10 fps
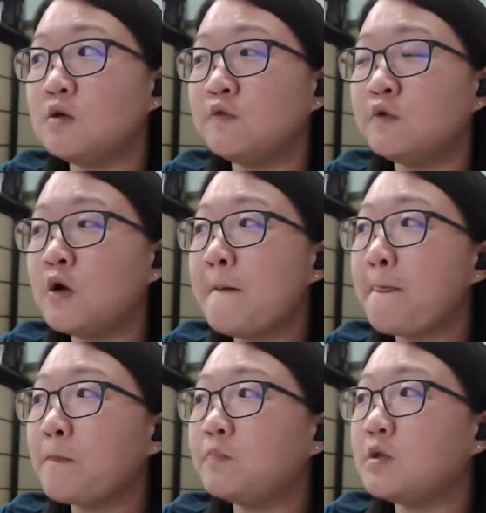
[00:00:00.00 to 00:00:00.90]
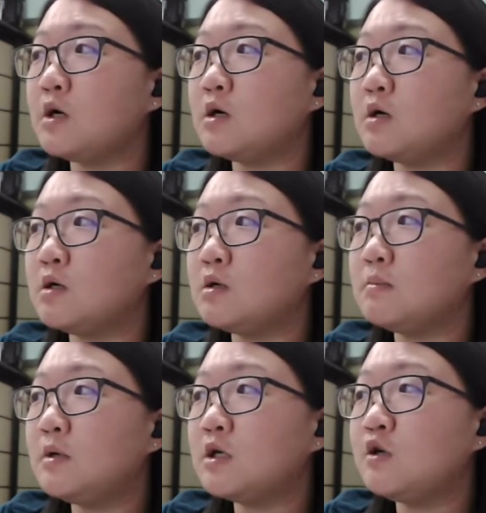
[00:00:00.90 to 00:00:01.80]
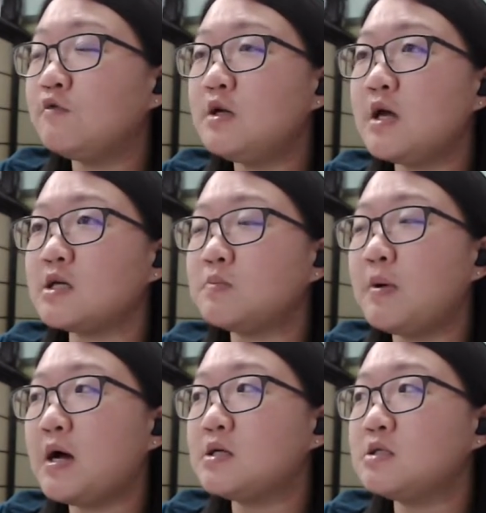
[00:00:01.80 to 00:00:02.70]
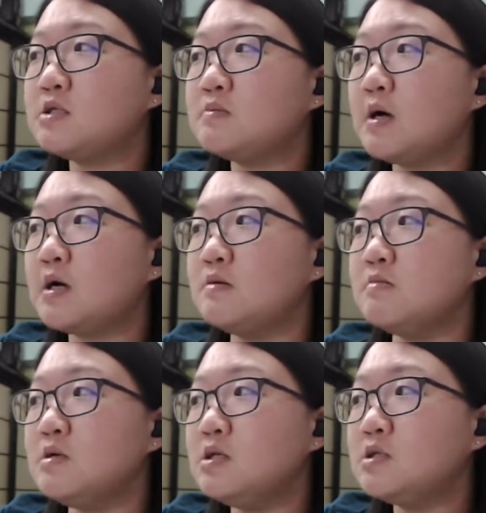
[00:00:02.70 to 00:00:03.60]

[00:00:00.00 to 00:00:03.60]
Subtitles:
the mercury has passed this mark, it means that it has